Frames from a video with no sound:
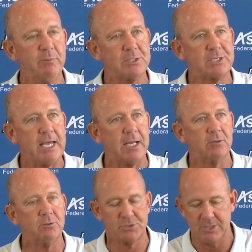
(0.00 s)
missed
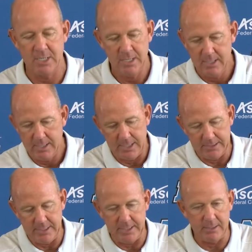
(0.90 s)
tackles.
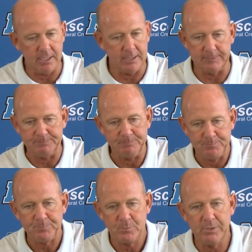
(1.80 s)
And then um,
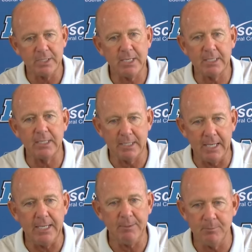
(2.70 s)
the kicking
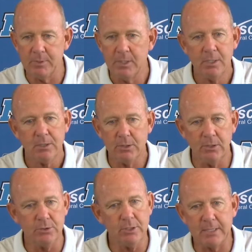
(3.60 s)
game, you know, you